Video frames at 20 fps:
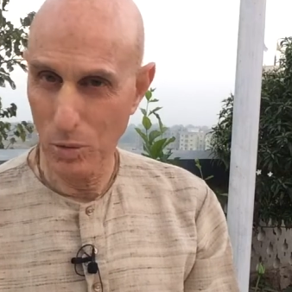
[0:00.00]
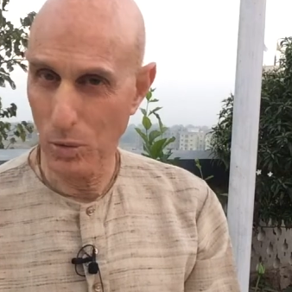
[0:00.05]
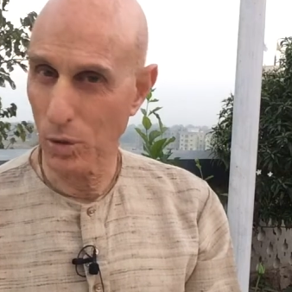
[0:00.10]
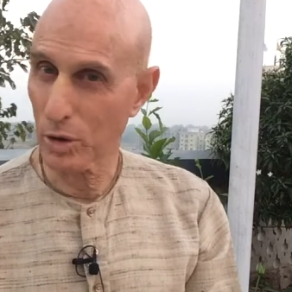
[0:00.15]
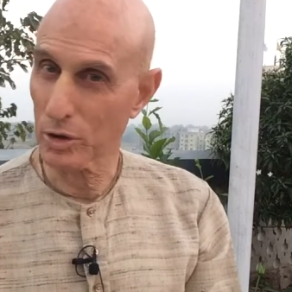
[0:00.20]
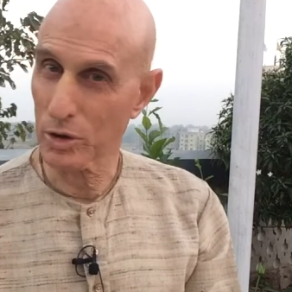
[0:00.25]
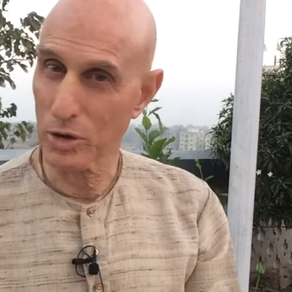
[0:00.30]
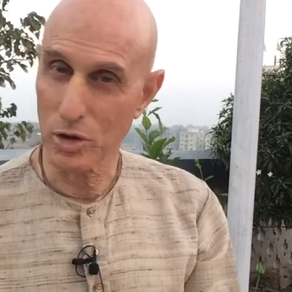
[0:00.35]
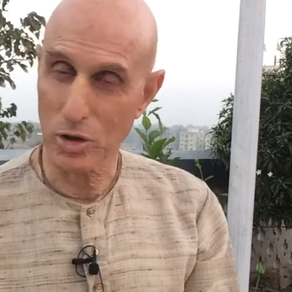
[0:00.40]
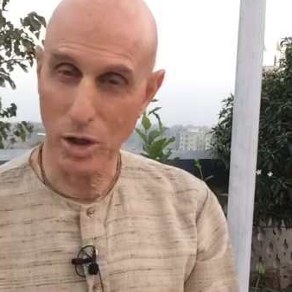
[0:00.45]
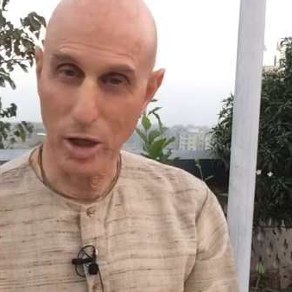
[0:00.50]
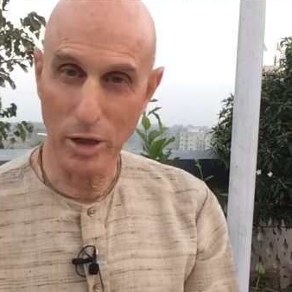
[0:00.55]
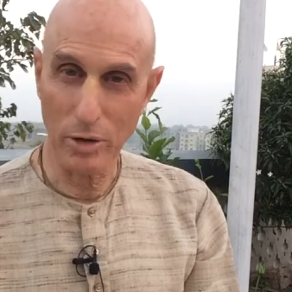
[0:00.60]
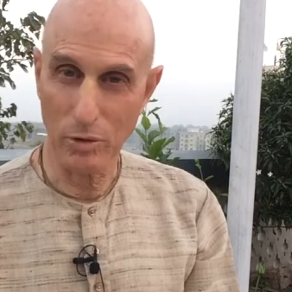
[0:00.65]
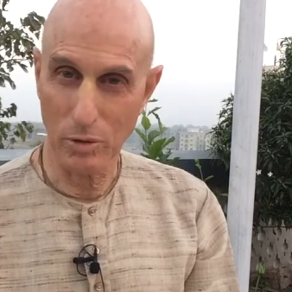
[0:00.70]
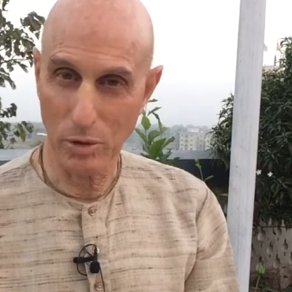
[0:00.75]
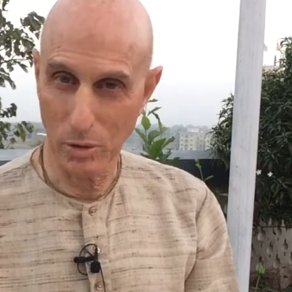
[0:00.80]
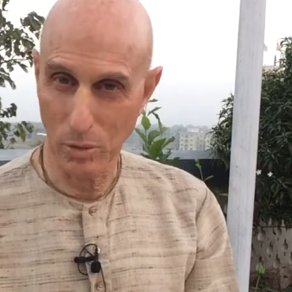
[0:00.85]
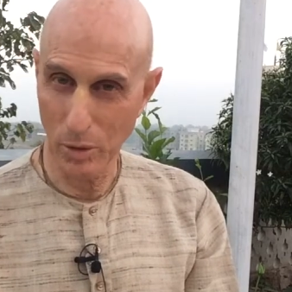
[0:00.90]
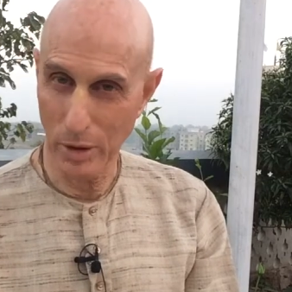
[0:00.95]
world in
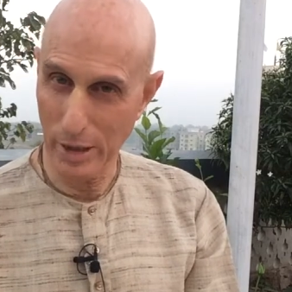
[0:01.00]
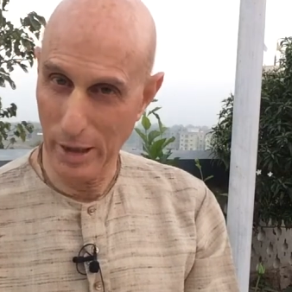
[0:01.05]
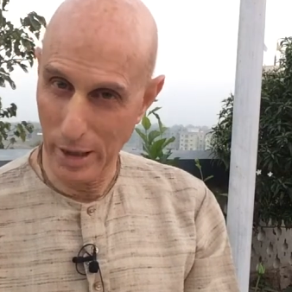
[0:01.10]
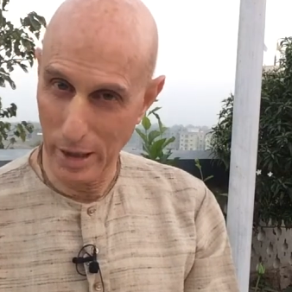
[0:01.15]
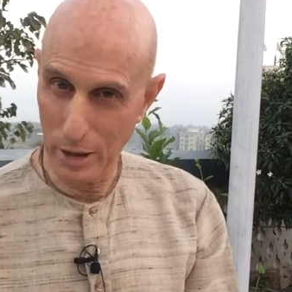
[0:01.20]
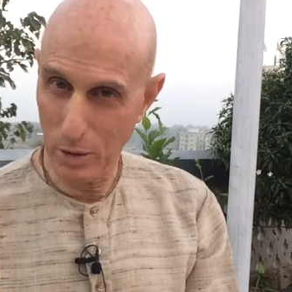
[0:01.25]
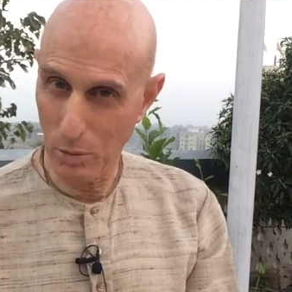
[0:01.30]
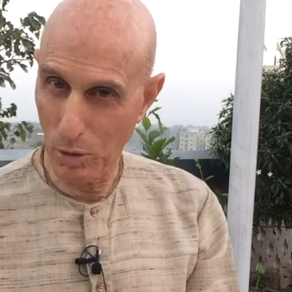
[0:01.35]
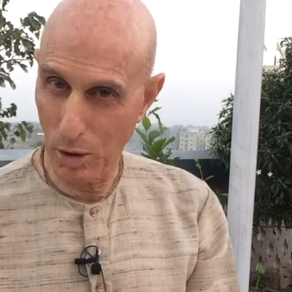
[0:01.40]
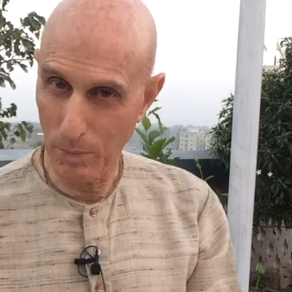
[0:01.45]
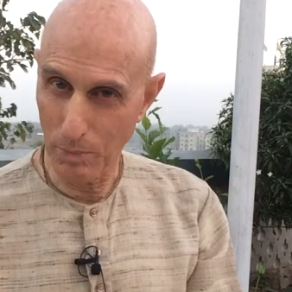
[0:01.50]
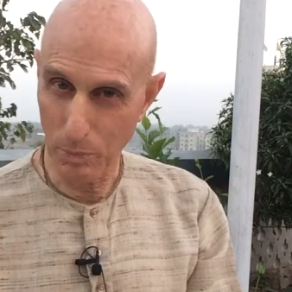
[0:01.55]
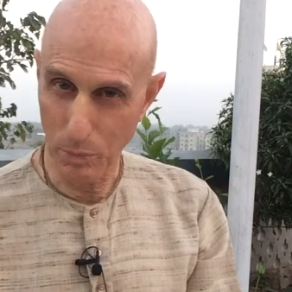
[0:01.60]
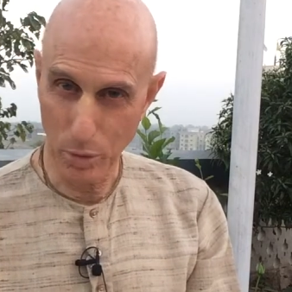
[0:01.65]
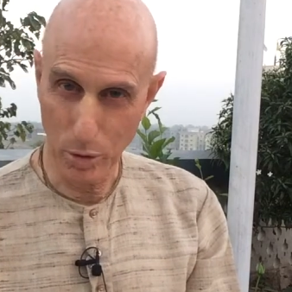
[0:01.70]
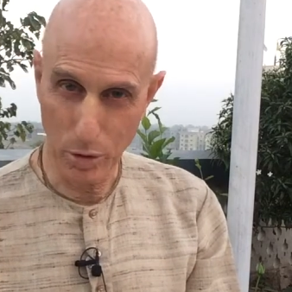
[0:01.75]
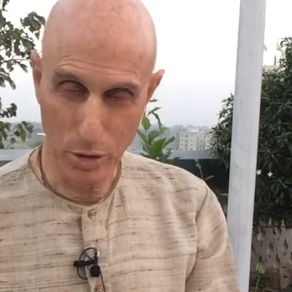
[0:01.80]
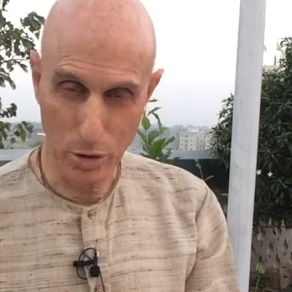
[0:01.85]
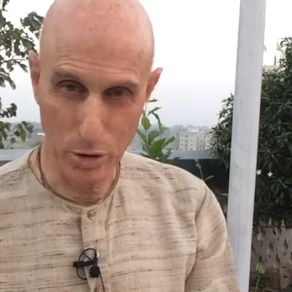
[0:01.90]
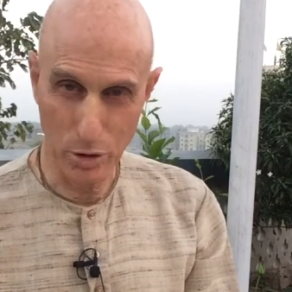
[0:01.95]
general. When anyone
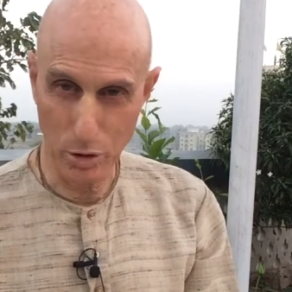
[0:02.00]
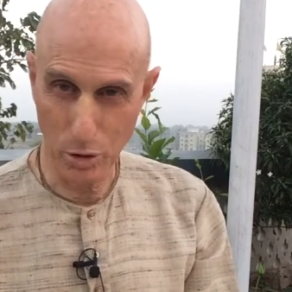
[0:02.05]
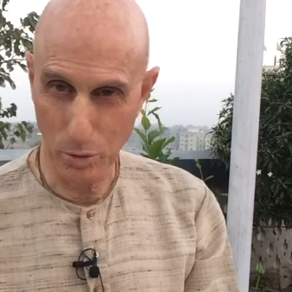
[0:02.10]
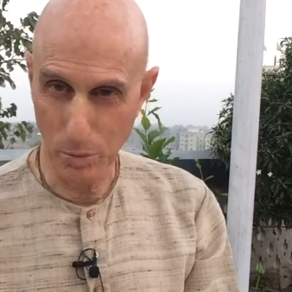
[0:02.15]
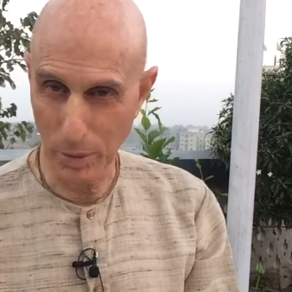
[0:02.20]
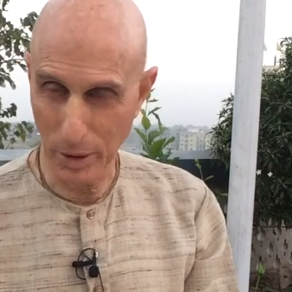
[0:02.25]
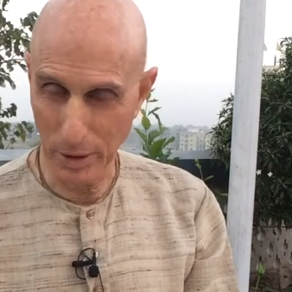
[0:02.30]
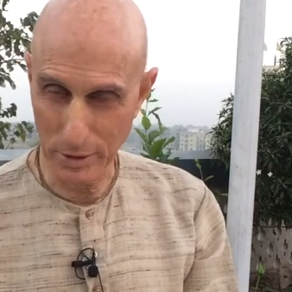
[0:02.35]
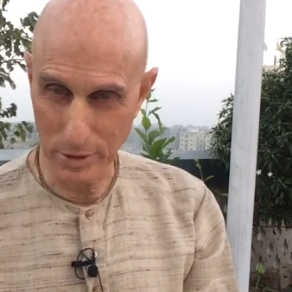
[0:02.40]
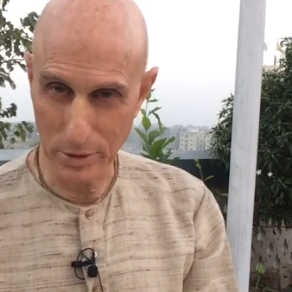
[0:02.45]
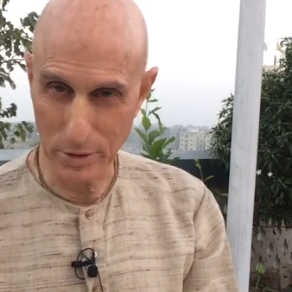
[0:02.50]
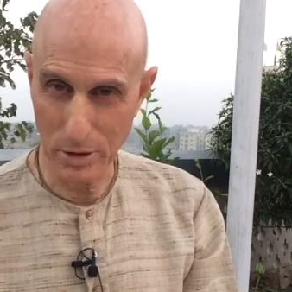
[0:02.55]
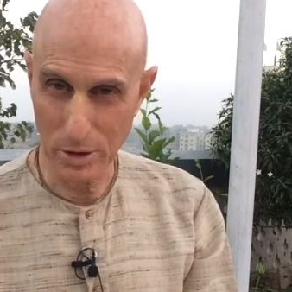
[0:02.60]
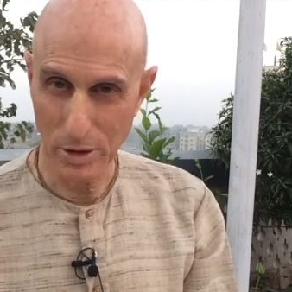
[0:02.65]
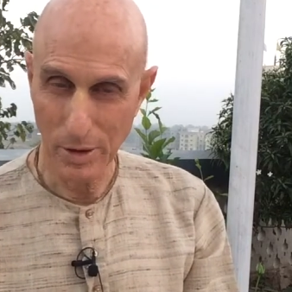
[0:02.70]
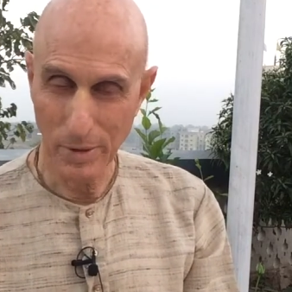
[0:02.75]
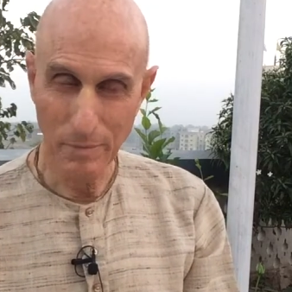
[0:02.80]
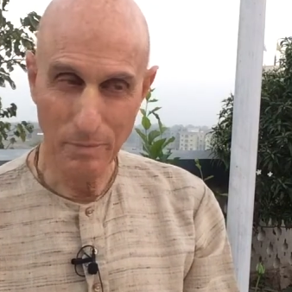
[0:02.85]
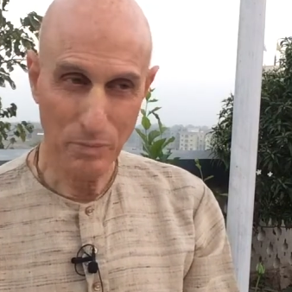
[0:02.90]
pushes your buttons,